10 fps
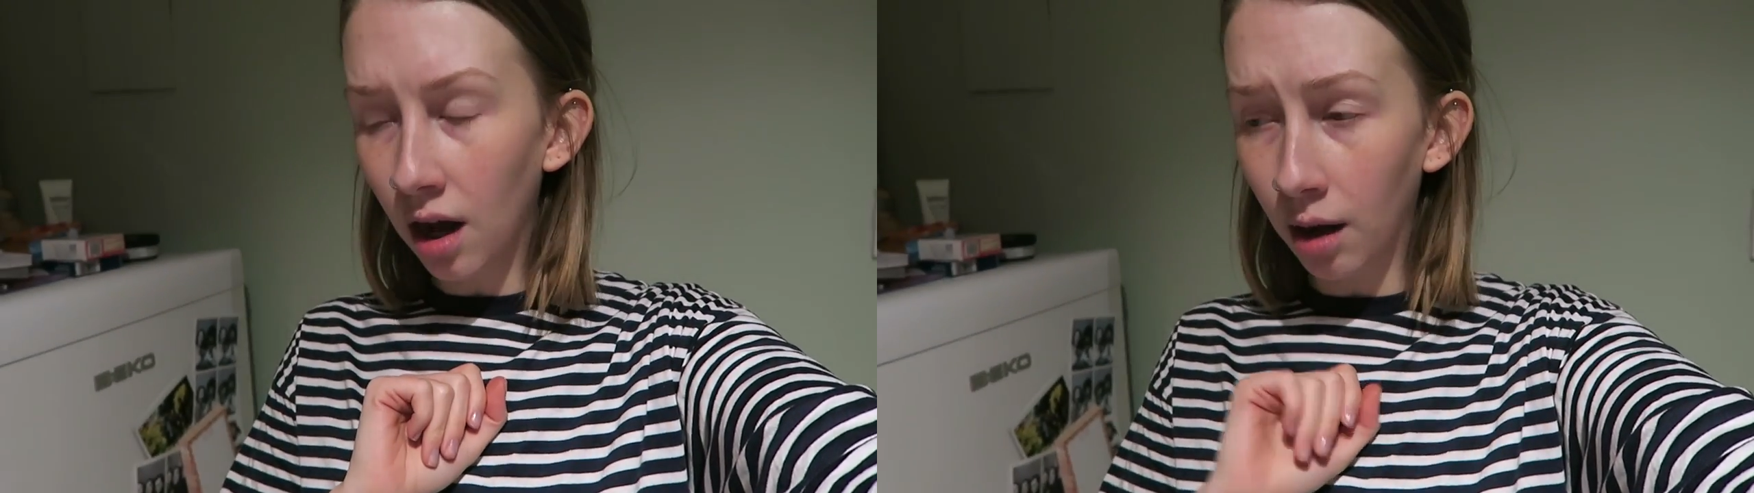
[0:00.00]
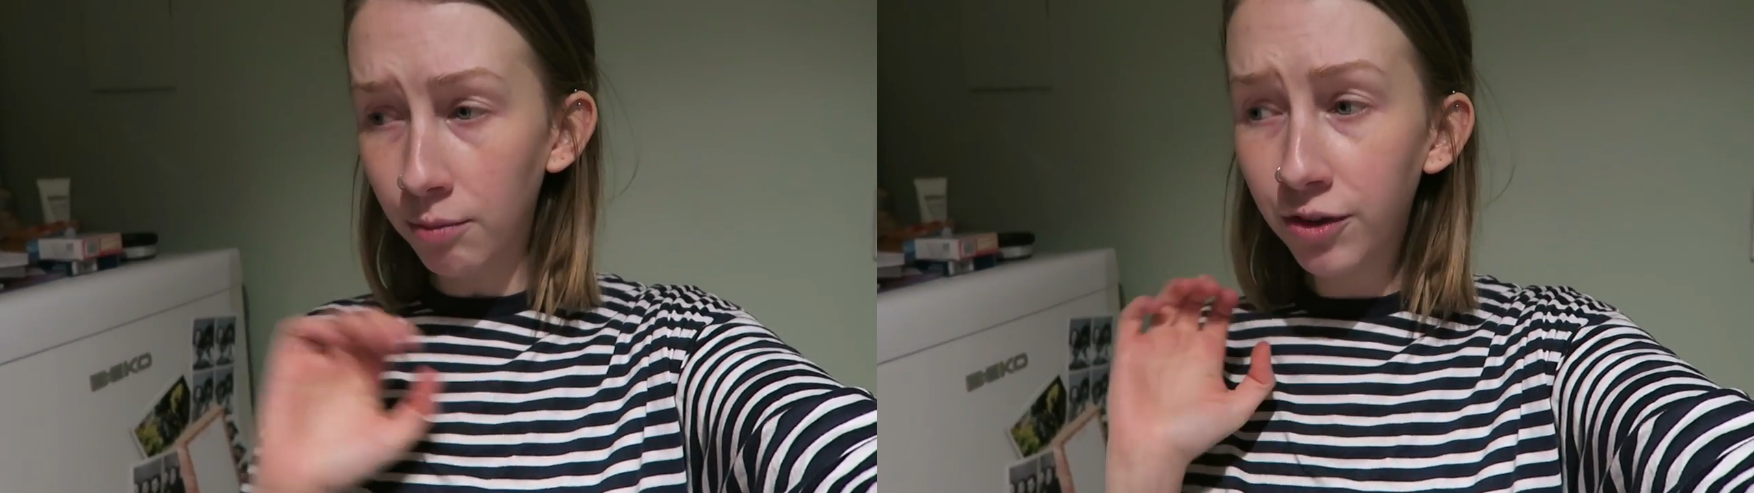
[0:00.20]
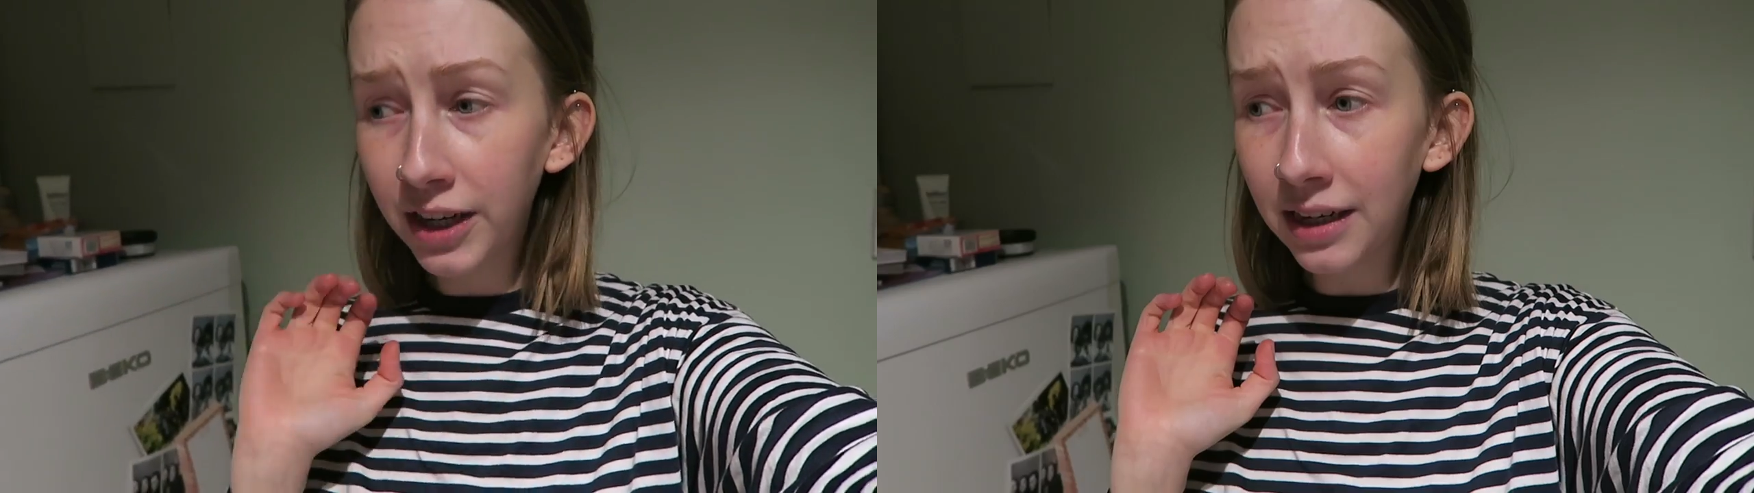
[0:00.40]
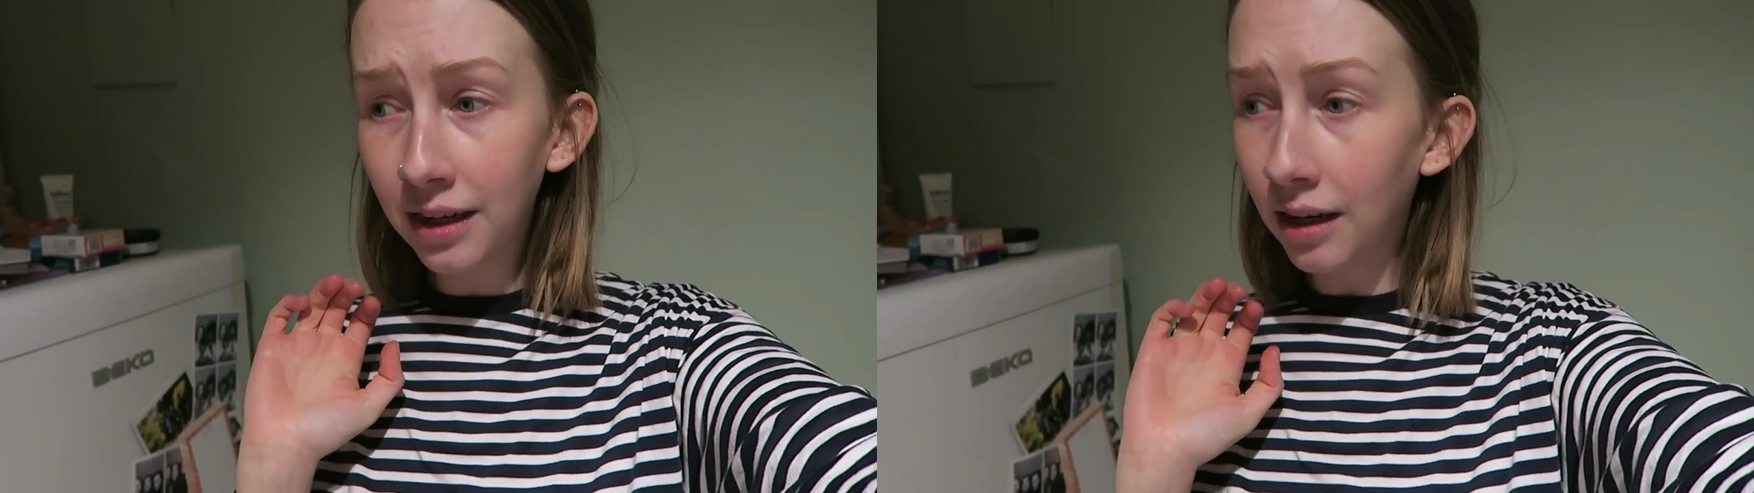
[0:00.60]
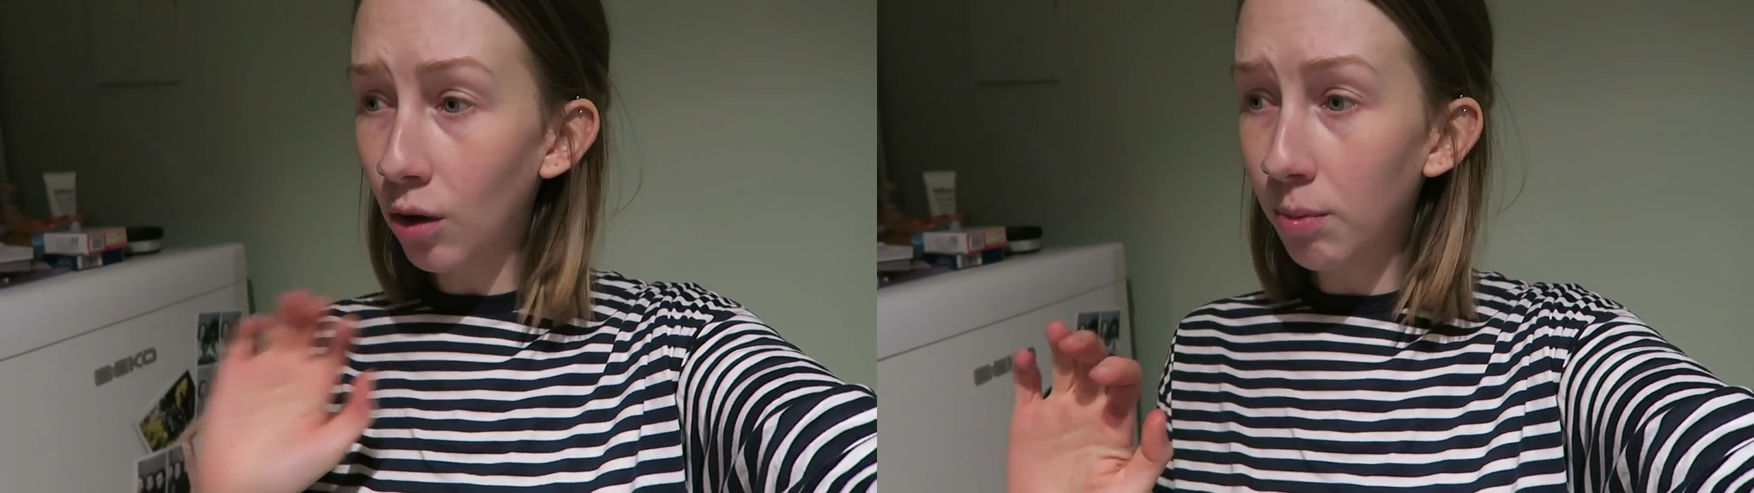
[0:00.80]
I'm
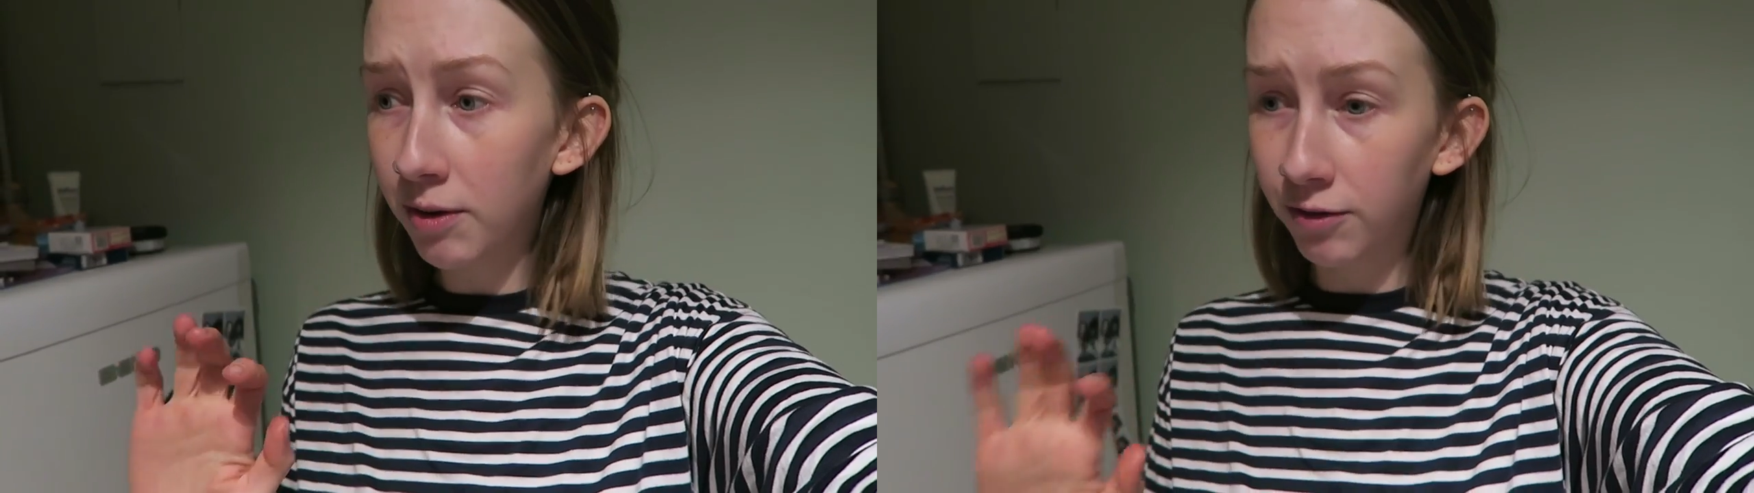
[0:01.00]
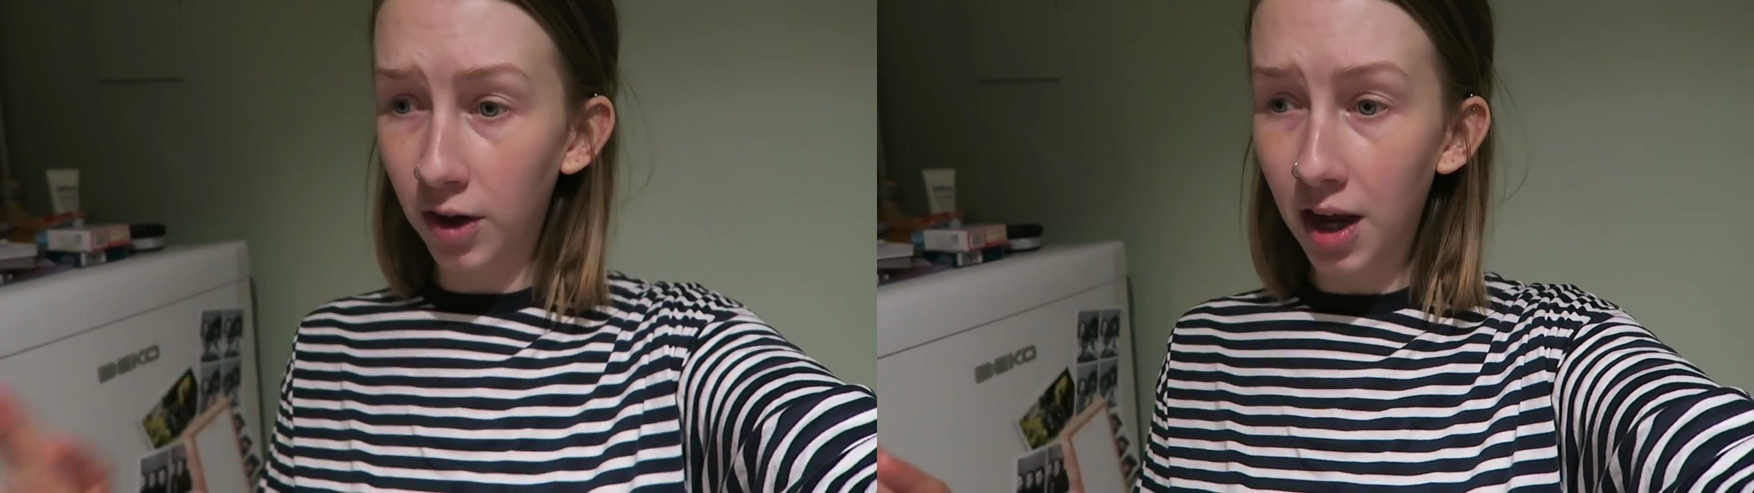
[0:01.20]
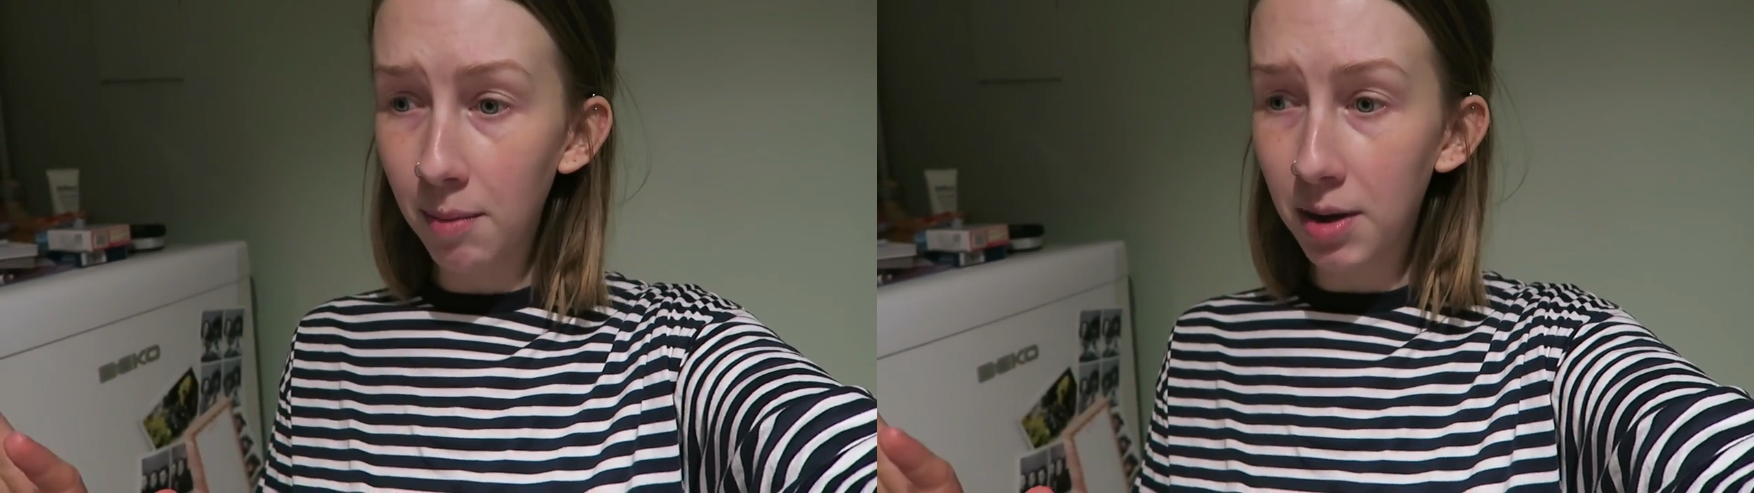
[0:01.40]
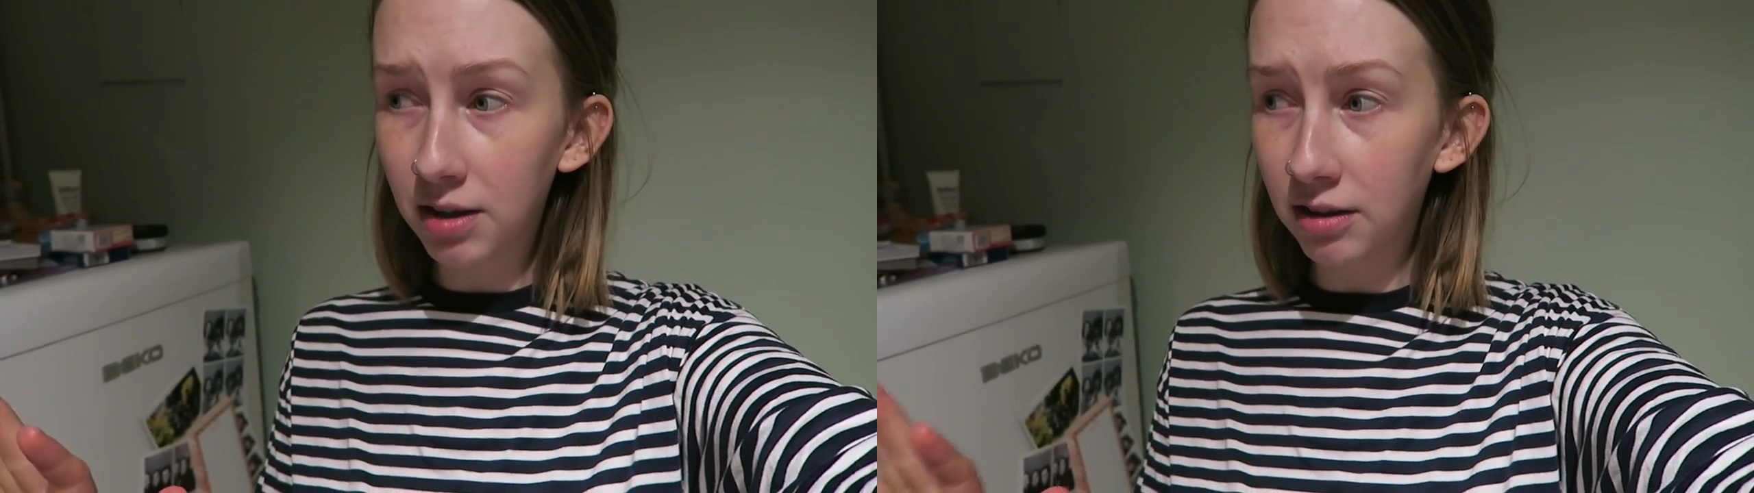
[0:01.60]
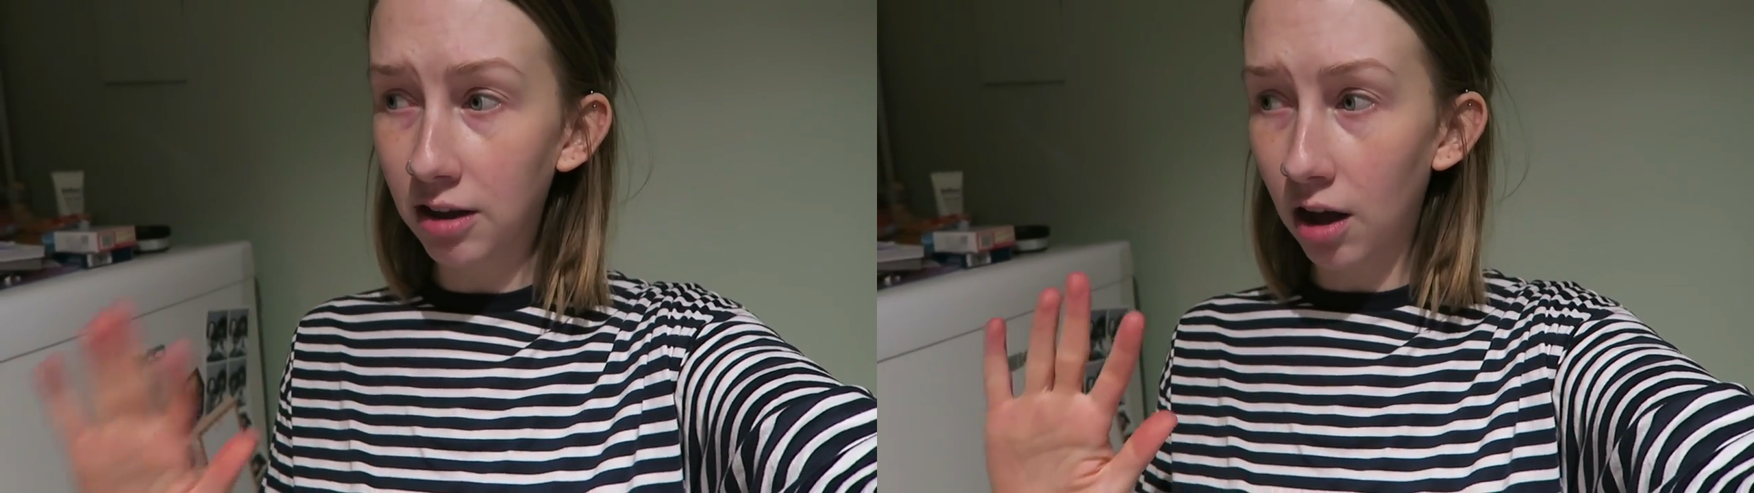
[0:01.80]
feeling a little bit funny
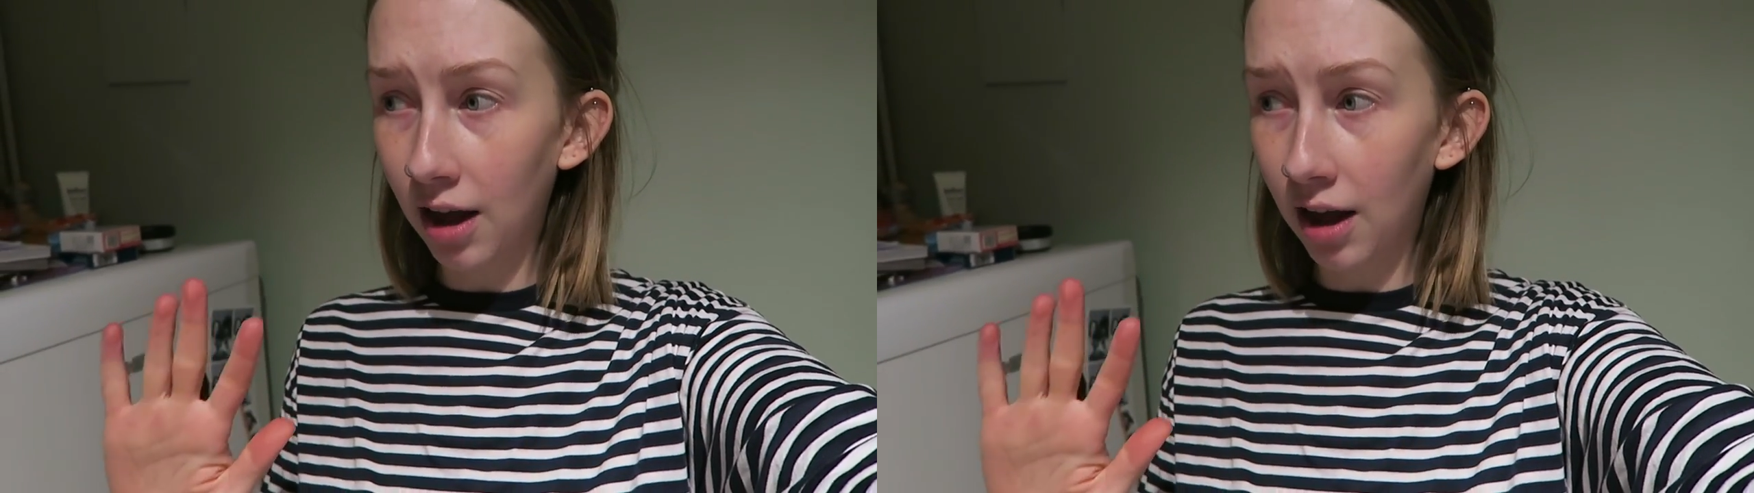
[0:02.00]
because